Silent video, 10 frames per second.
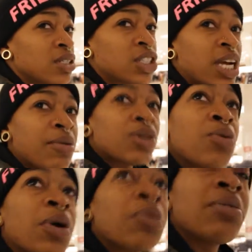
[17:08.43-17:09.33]
Shakira,
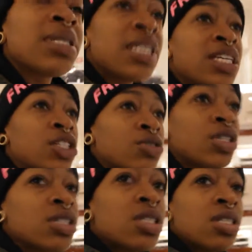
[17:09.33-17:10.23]
you are women's, not
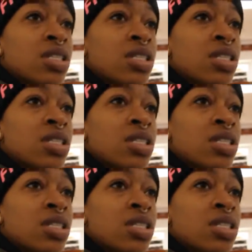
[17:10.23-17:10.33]
juniors?